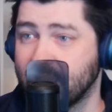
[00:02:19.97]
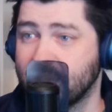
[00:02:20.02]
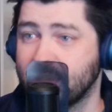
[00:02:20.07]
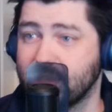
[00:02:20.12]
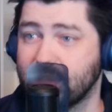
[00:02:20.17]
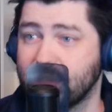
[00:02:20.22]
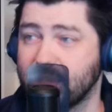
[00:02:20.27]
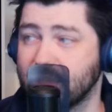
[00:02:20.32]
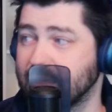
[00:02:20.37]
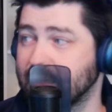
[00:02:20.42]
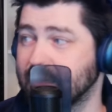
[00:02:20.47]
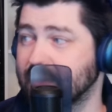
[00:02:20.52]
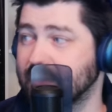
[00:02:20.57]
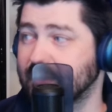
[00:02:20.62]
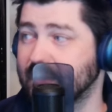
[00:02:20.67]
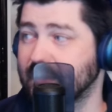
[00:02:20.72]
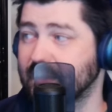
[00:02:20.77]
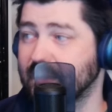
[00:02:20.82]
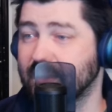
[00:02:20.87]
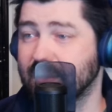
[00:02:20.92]

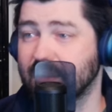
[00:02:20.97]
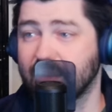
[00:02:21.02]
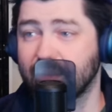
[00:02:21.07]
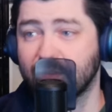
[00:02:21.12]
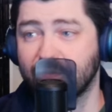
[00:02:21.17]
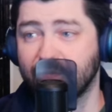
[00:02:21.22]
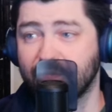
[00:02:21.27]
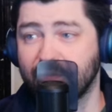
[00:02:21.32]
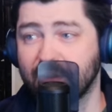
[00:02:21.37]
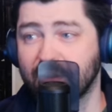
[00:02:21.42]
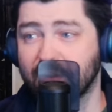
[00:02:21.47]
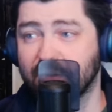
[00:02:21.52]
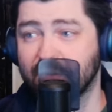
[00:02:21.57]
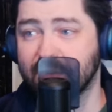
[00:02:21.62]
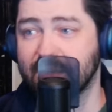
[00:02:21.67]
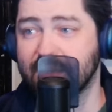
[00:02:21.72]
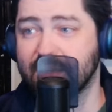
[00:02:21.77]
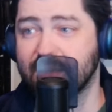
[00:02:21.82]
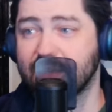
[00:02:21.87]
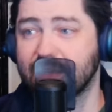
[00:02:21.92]
in the vehicle
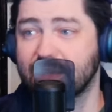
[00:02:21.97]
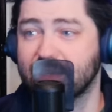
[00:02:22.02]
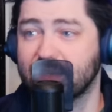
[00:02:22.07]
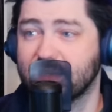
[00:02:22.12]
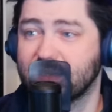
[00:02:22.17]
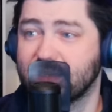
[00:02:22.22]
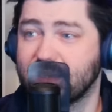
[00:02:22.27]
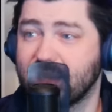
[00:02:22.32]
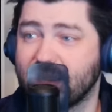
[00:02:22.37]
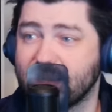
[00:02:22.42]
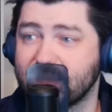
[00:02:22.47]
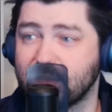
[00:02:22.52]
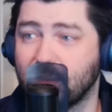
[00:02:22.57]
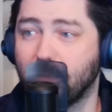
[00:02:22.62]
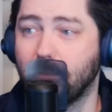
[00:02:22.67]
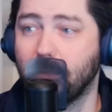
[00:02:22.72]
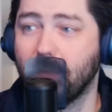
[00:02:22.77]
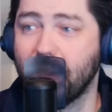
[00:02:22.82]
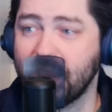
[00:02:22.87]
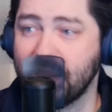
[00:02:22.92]
in
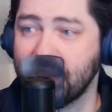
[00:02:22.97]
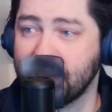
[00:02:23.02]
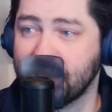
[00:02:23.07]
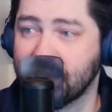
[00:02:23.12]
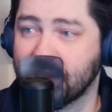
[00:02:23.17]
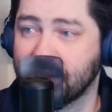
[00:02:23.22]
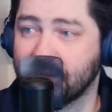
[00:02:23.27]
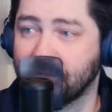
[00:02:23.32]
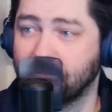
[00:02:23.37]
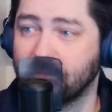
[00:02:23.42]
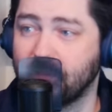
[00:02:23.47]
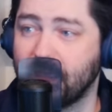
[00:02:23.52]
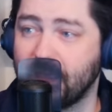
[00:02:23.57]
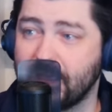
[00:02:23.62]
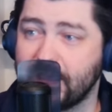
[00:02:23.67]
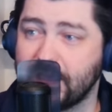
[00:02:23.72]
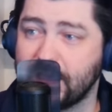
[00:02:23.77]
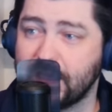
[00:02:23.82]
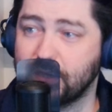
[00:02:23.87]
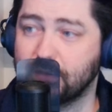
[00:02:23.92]
Tasmania
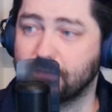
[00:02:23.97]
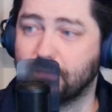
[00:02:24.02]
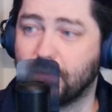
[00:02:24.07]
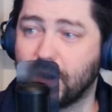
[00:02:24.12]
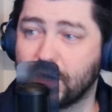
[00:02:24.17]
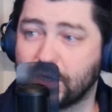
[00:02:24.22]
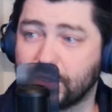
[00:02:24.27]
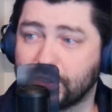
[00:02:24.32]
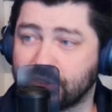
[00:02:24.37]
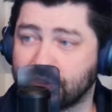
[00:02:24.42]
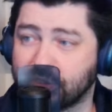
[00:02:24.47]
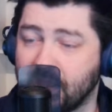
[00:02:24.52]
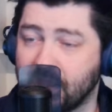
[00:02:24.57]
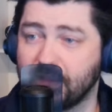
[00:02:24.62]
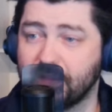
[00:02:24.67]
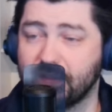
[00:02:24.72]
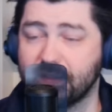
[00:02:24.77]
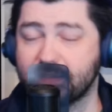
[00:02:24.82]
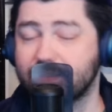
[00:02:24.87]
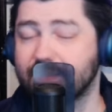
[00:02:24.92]
in March.
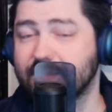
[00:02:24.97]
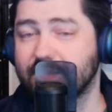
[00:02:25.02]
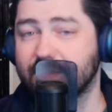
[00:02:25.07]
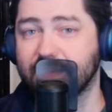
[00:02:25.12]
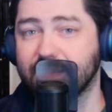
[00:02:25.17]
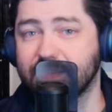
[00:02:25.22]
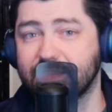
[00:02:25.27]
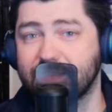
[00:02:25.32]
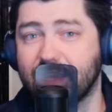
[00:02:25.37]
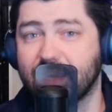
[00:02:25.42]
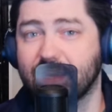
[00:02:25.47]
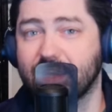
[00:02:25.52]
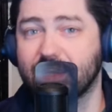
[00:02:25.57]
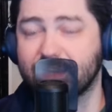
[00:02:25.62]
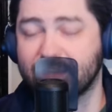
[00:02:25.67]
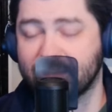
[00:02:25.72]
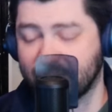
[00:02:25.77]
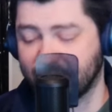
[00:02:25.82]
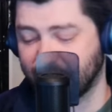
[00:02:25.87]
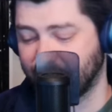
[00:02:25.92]
This is the second
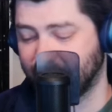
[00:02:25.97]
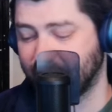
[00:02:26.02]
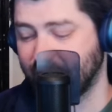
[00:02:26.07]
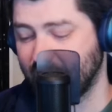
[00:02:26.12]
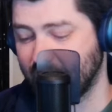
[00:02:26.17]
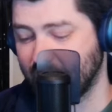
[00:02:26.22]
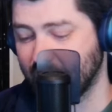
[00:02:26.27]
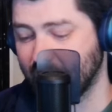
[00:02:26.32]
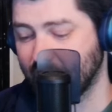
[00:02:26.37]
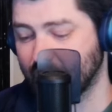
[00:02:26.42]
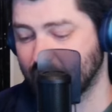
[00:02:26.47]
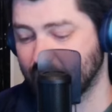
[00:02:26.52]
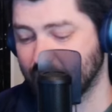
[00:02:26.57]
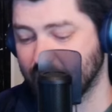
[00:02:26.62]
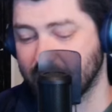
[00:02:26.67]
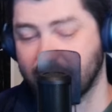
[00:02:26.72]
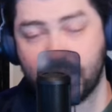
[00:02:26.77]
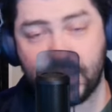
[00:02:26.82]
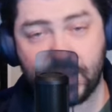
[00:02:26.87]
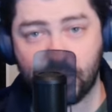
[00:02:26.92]
video
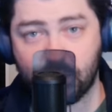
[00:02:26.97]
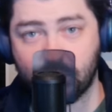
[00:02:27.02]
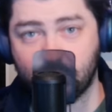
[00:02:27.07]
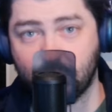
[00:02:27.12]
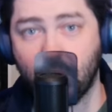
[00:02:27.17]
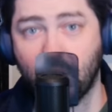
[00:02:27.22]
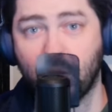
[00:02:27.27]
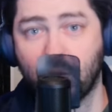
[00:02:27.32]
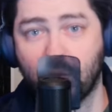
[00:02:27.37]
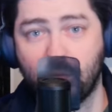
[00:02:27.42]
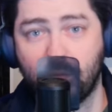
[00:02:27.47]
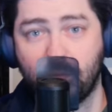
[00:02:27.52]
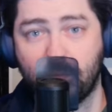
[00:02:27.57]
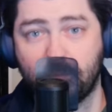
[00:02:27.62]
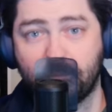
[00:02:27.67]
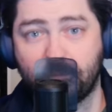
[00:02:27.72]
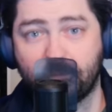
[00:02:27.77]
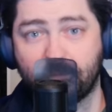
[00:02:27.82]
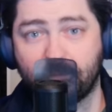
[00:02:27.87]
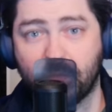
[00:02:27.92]
in a row
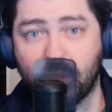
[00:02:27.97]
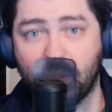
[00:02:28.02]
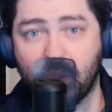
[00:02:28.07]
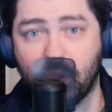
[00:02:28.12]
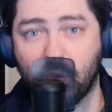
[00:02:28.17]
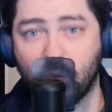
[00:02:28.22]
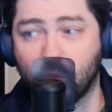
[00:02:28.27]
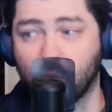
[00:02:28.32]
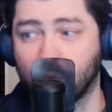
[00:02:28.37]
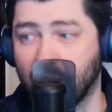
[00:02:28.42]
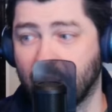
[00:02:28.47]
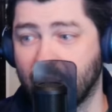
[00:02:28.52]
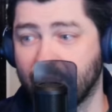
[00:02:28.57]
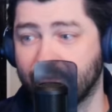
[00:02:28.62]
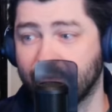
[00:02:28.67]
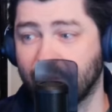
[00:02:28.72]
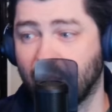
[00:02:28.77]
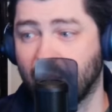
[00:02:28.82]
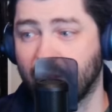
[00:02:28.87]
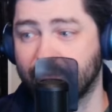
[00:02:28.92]
where I've
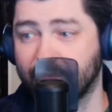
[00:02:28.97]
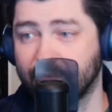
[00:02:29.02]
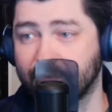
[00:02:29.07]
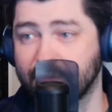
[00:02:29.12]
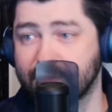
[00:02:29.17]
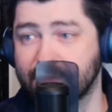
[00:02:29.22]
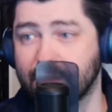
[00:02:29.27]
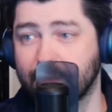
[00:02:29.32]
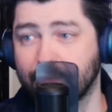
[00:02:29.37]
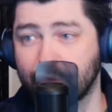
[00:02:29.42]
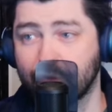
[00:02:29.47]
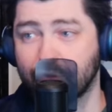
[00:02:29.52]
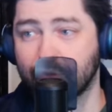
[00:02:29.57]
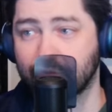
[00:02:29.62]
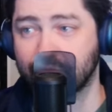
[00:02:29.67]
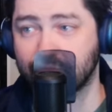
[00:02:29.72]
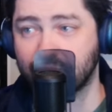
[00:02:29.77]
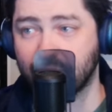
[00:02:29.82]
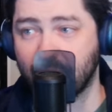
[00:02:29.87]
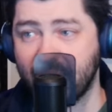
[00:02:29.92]
covered some
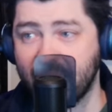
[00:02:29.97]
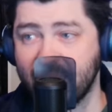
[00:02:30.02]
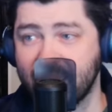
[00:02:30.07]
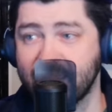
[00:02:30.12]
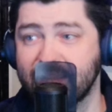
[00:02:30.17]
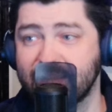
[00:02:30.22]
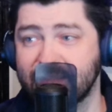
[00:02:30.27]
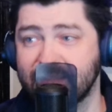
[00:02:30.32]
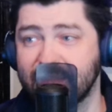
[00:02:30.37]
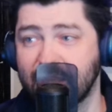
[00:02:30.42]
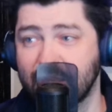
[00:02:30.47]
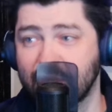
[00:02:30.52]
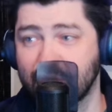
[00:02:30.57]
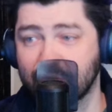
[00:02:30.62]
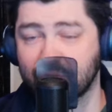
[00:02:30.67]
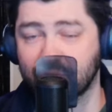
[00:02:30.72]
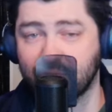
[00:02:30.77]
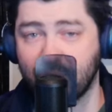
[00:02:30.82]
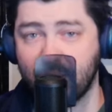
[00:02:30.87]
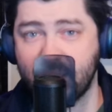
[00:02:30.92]
crazy,
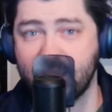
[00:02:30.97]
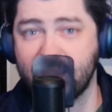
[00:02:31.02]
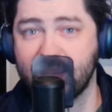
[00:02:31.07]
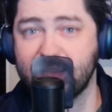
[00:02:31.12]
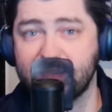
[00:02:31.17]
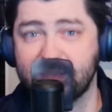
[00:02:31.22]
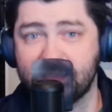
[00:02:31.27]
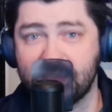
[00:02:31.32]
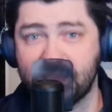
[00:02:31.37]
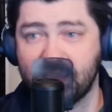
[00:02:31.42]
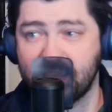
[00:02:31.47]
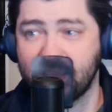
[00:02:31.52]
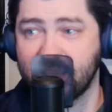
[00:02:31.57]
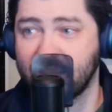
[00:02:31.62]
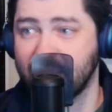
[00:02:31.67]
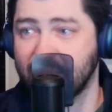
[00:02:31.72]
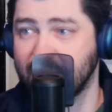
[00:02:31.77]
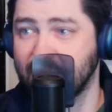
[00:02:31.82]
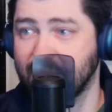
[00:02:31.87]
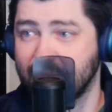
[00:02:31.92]

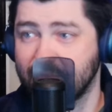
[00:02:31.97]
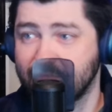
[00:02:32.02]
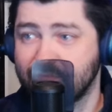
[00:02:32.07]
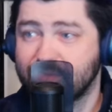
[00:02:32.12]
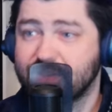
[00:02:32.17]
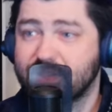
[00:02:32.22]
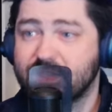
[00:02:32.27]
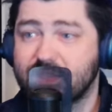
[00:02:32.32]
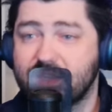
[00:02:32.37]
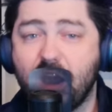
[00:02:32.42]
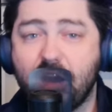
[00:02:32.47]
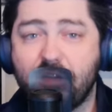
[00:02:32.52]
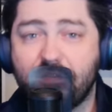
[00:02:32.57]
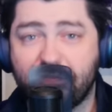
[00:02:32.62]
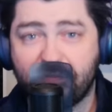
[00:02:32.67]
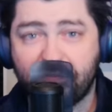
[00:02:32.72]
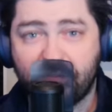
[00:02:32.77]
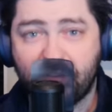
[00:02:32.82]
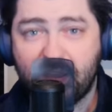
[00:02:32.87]
crazy stuff